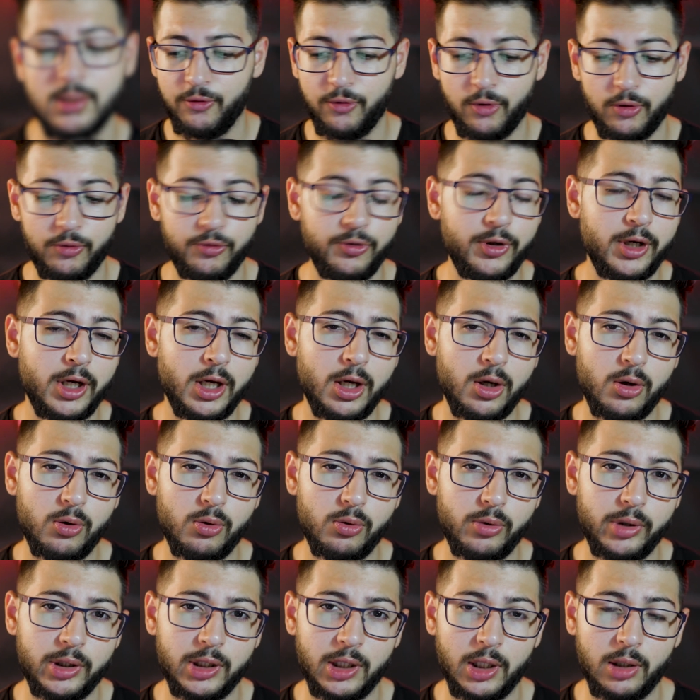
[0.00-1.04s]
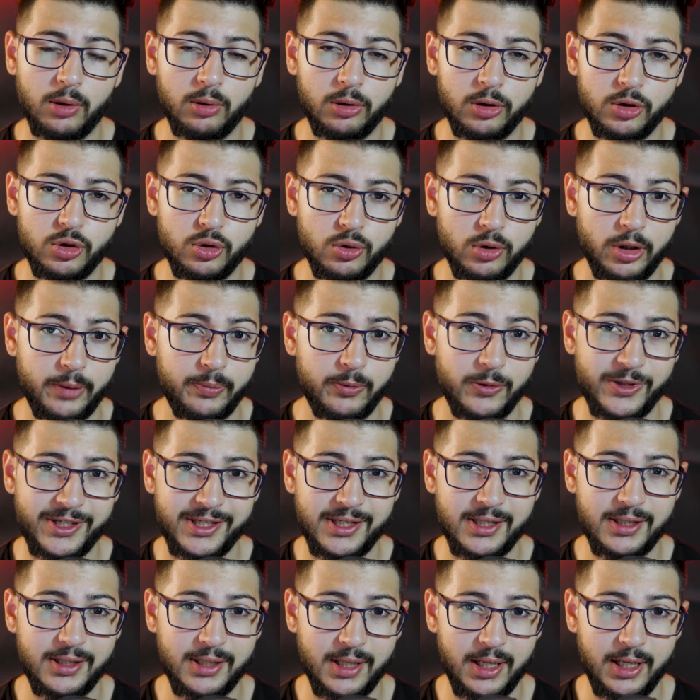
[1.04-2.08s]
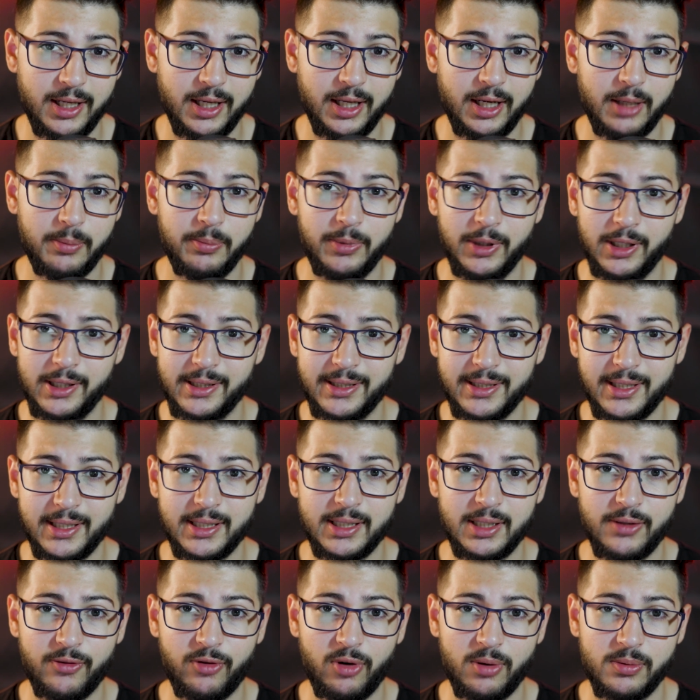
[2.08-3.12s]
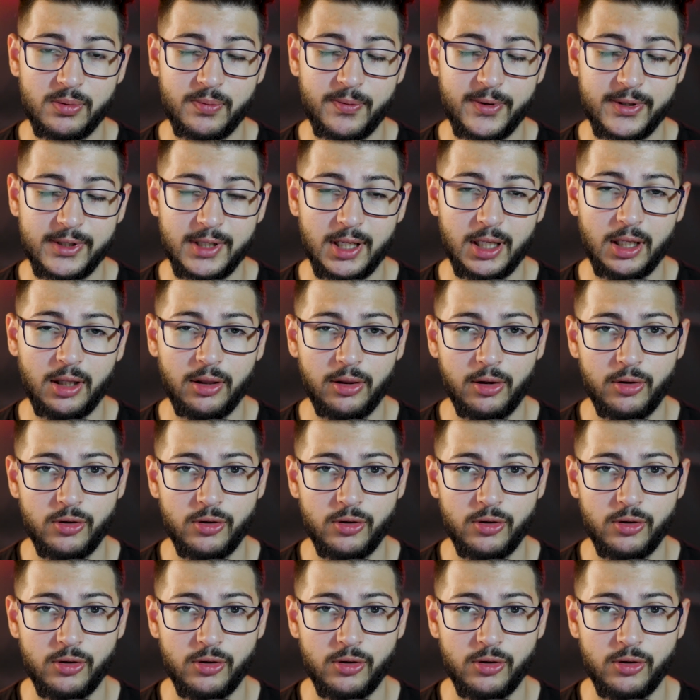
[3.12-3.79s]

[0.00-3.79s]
For video, it can only shoot up to 1080p 60 frames per second.